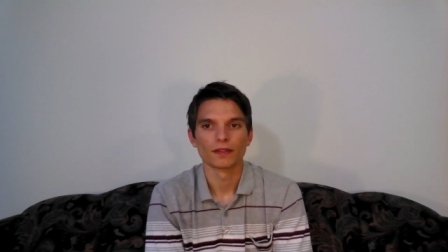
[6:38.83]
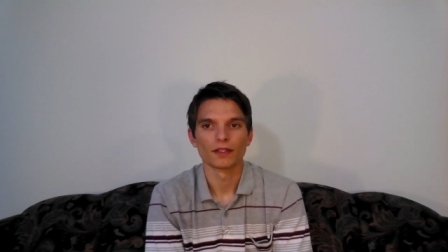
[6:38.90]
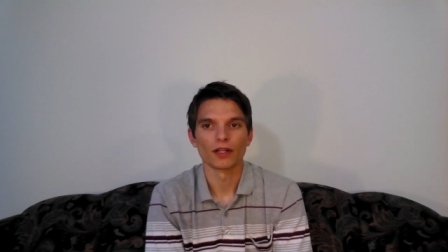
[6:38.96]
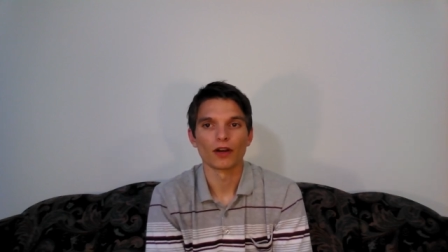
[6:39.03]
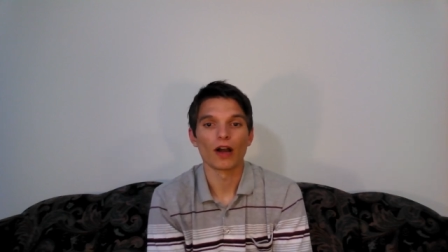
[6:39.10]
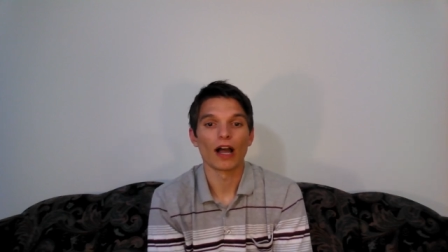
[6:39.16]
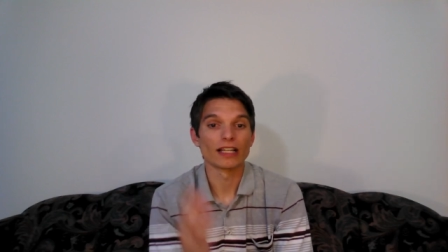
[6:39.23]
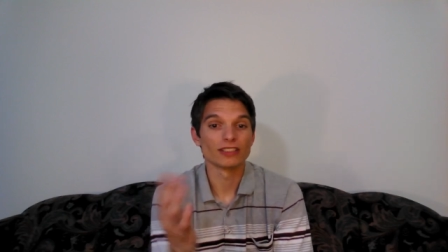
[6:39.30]
You
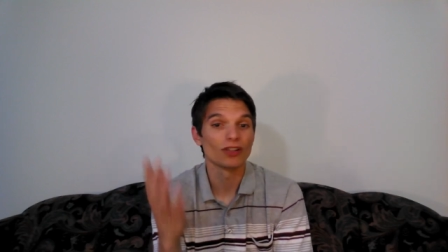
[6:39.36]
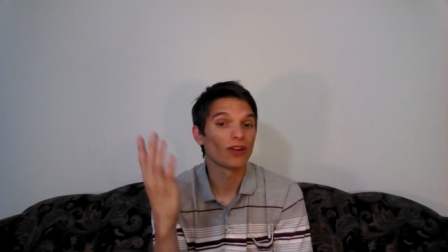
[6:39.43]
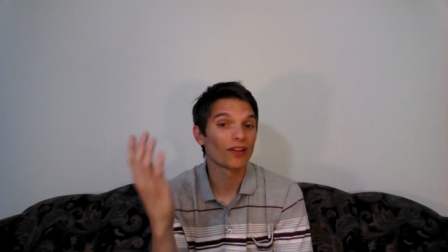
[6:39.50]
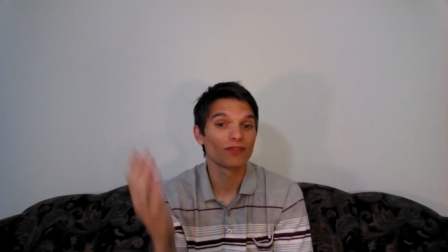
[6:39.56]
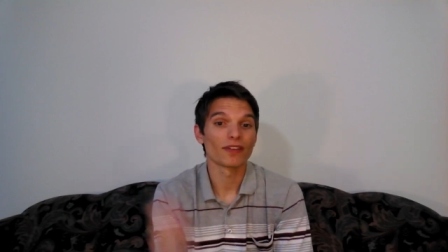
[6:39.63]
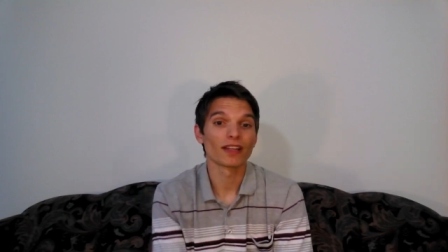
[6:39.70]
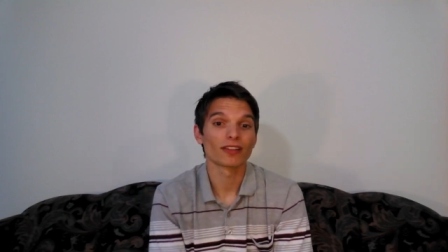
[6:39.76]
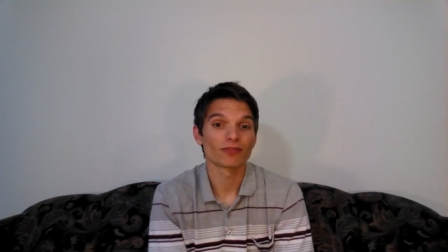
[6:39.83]
know, I don't
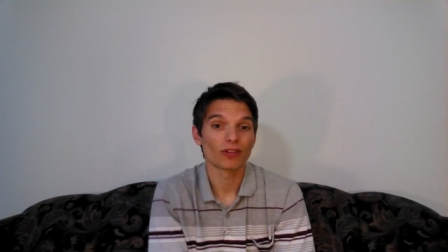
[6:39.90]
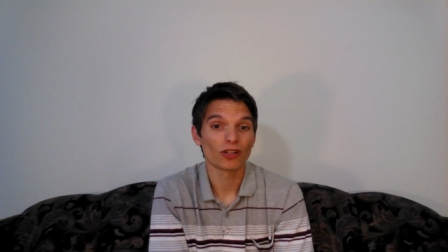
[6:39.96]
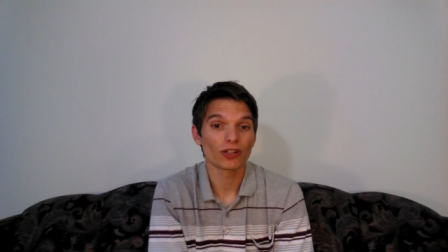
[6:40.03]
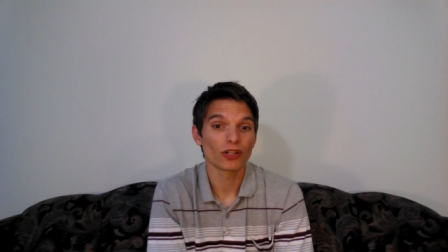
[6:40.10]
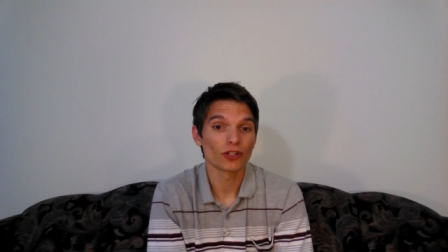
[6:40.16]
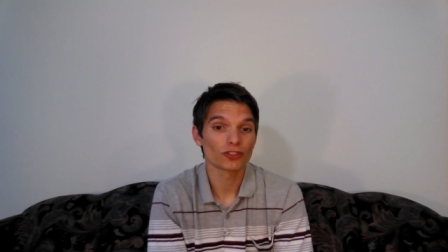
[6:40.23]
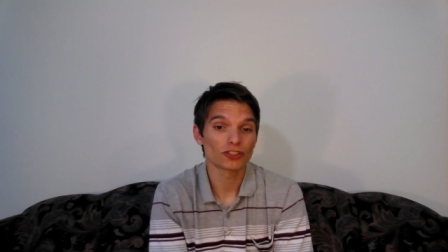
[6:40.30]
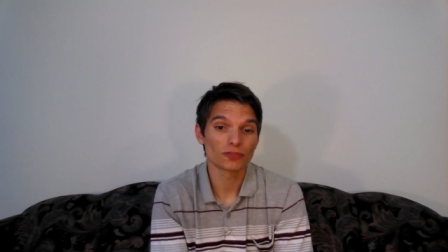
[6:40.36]
have faith in roller
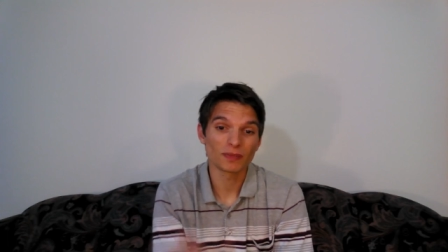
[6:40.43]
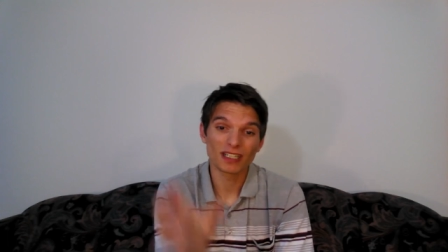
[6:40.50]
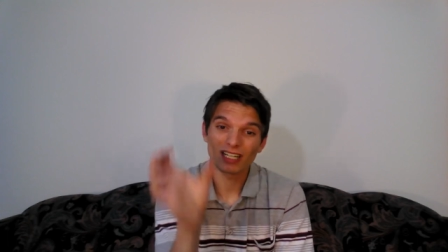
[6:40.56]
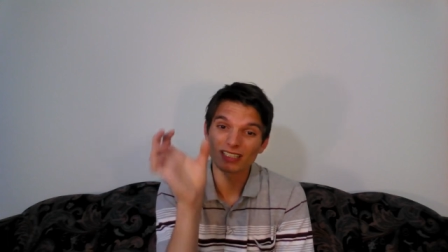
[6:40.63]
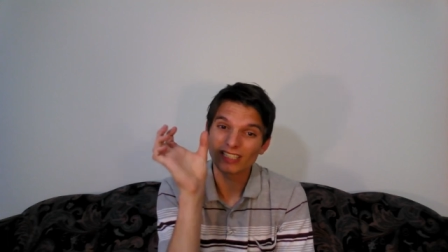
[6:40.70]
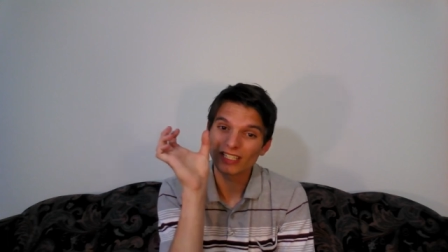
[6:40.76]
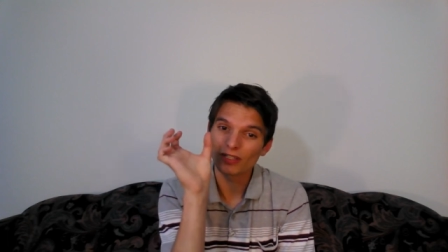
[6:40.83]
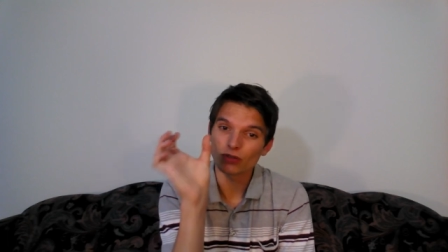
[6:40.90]
coasters
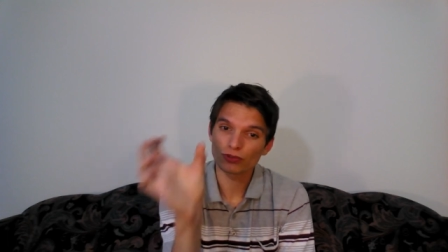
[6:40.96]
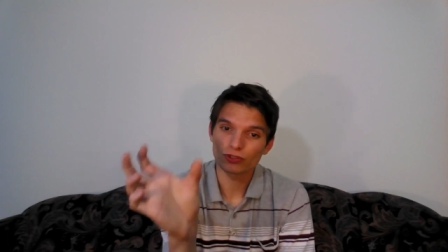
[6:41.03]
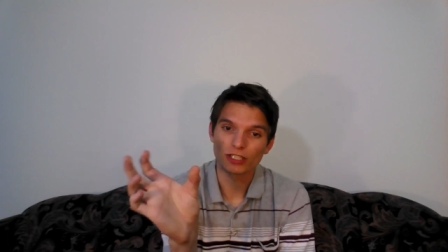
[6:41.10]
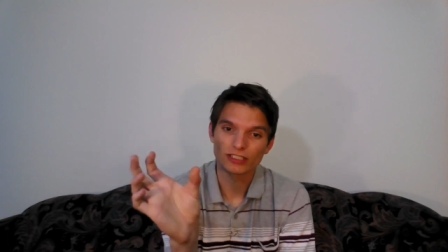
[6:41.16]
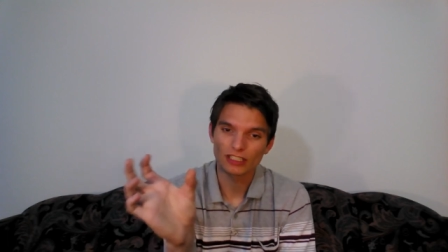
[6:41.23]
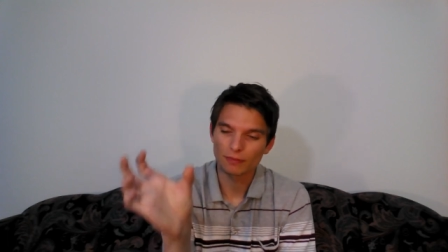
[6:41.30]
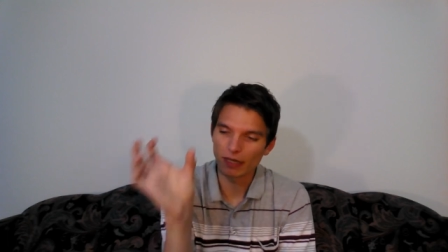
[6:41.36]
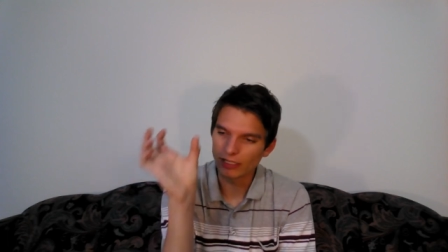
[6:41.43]
because I don't
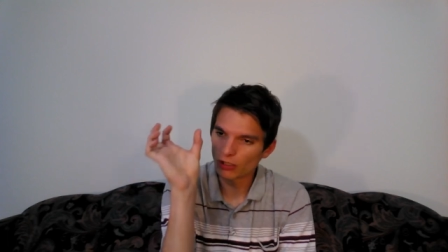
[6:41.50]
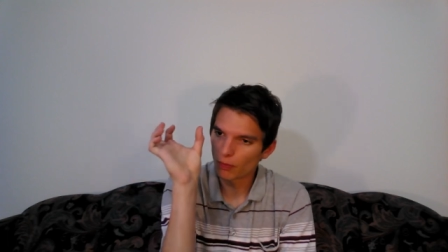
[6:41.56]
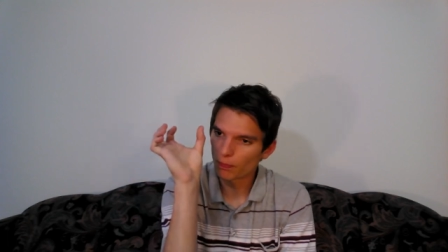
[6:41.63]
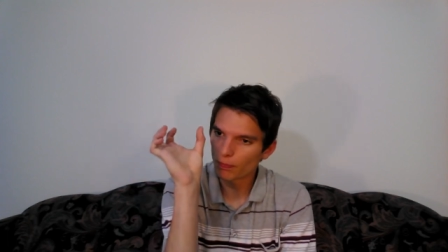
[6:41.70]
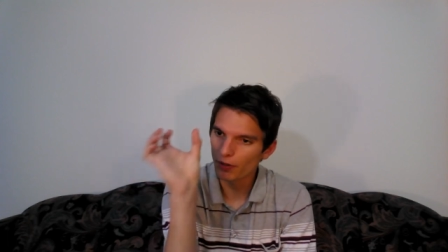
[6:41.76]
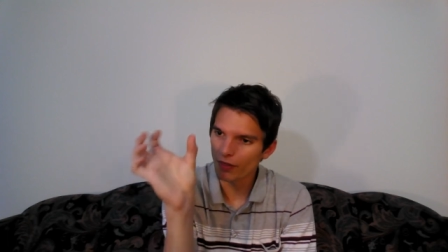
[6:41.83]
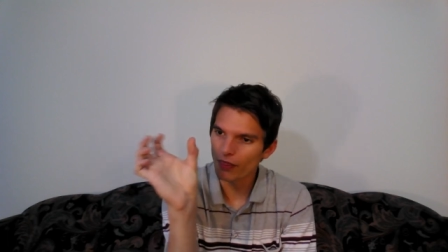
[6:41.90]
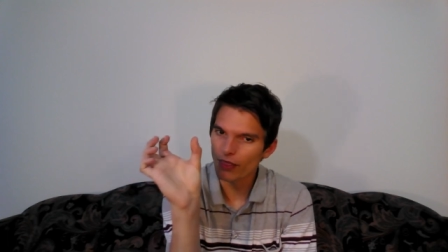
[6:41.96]
trust them. I
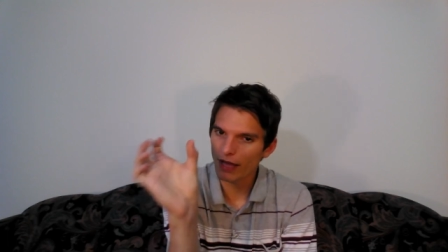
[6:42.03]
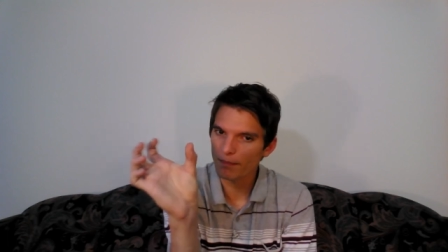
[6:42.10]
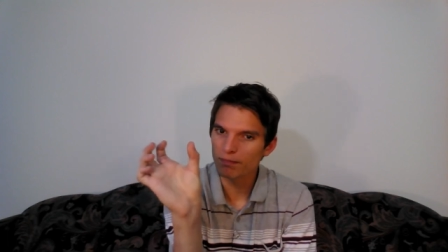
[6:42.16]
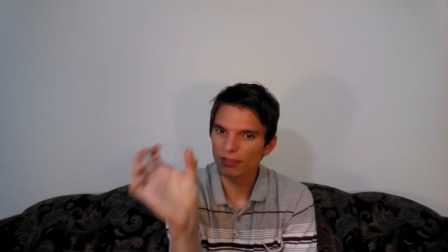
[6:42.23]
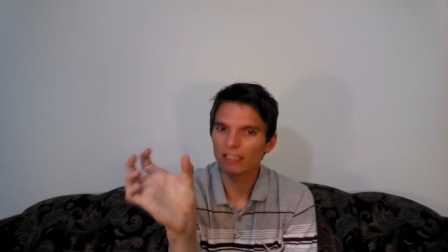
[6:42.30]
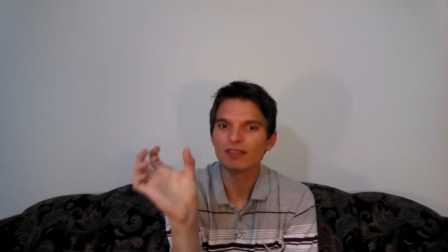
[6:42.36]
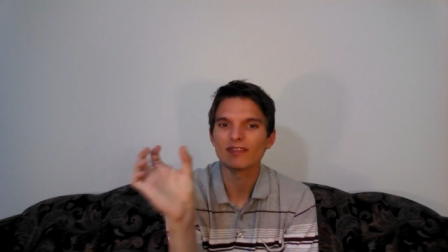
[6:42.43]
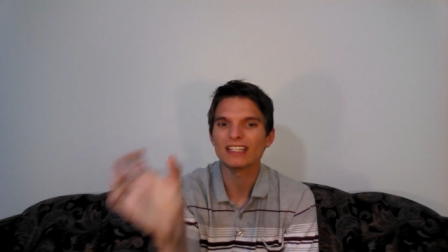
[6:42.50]
don't put that
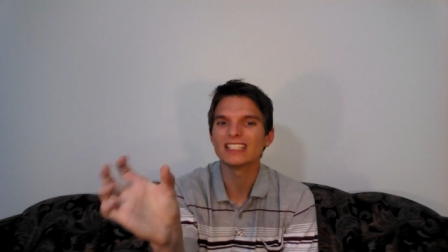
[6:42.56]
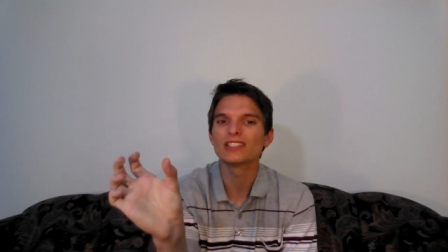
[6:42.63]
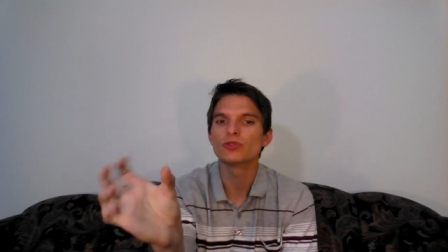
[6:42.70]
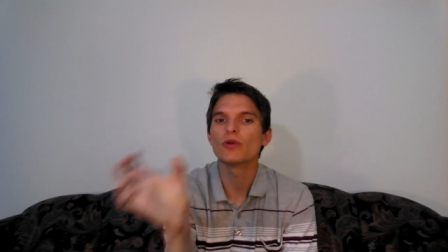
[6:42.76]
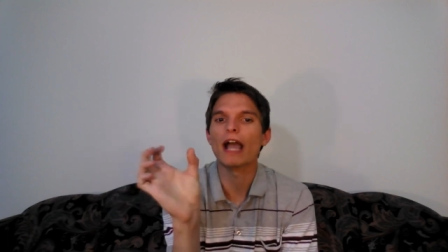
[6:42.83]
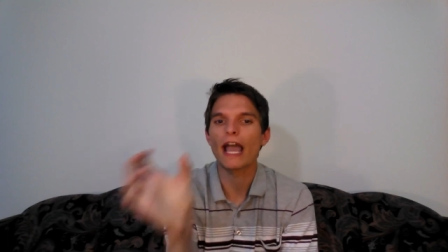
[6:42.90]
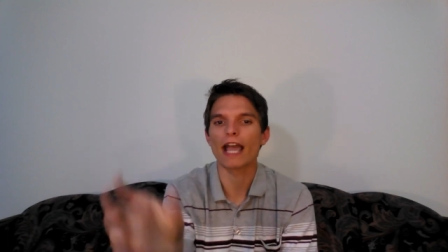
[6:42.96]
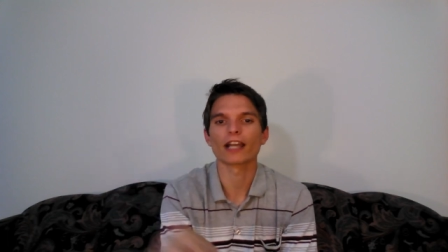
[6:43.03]
belief
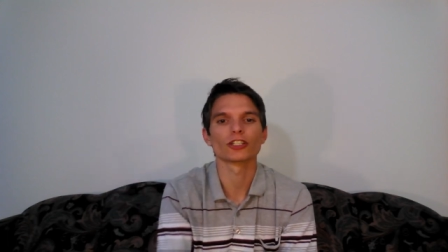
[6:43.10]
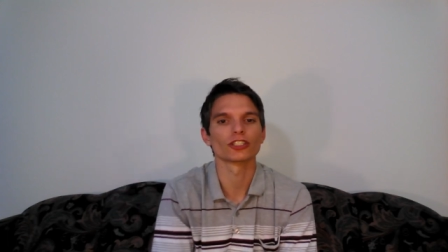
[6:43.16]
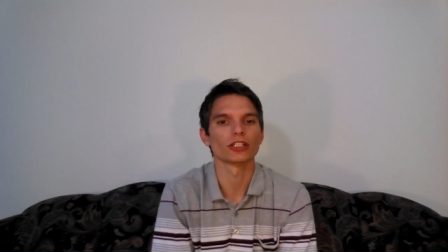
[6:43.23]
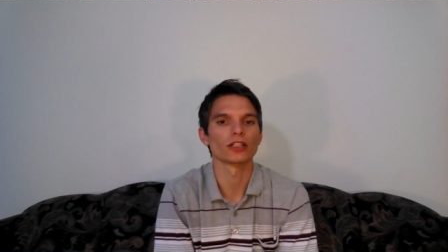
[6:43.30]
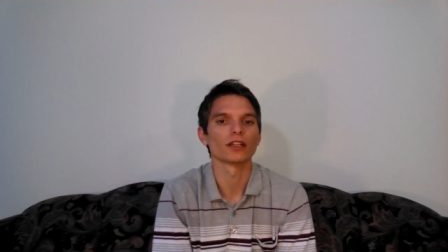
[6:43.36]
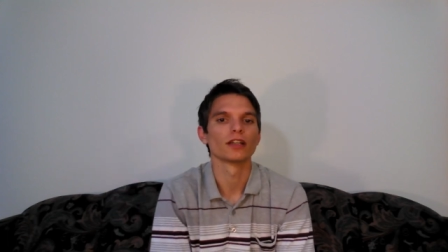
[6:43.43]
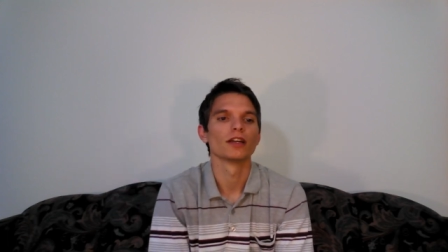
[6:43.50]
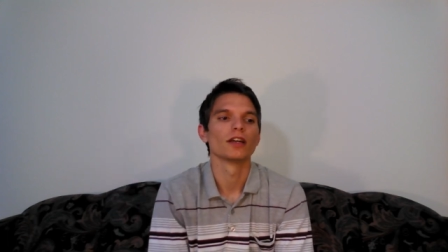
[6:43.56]
into action.